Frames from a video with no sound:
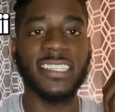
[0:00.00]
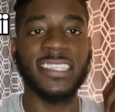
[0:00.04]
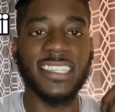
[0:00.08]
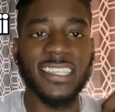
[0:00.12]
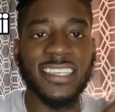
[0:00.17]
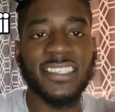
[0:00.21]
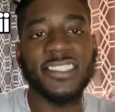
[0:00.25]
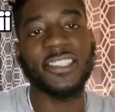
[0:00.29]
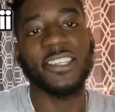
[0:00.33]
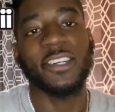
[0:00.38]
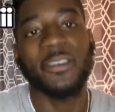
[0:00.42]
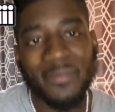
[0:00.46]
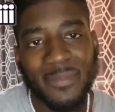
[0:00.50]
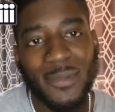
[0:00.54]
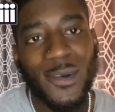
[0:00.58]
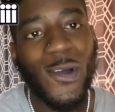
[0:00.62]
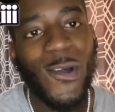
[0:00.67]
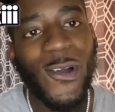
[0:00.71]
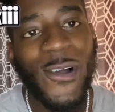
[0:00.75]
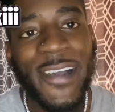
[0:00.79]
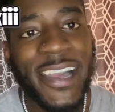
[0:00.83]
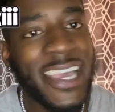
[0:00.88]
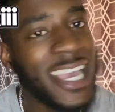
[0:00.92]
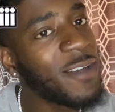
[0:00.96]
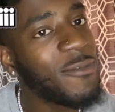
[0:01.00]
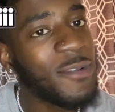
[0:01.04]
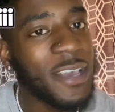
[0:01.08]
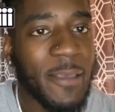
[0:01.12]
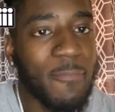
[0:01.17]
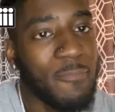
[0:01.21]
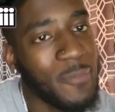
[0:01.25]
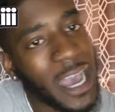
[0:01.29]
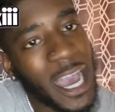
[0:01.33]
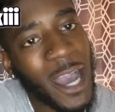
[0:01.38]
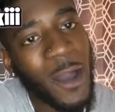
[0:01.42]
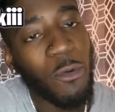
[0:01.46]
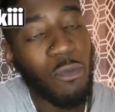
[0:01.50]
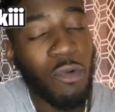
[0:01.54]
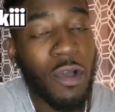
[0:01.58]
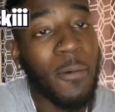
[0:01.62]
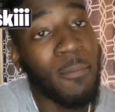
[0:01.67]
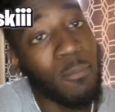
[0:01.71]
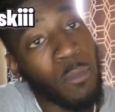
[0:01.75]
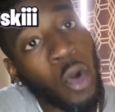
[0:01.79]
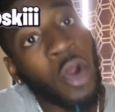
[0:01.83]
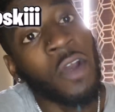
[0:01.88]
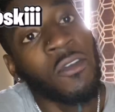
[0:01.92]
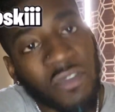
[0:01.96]
It's your boy, and we back with
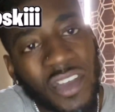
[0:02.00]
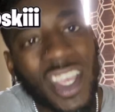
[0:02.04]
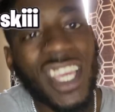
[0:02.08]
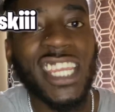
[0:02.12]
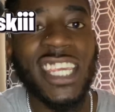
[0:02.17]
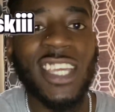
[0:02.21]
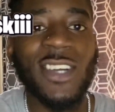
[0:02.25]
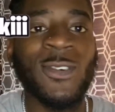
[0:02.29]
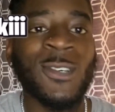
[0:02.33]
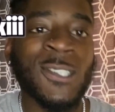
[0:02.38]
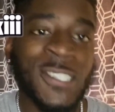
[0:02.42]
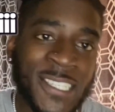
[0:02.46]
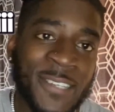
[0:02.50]
more videos.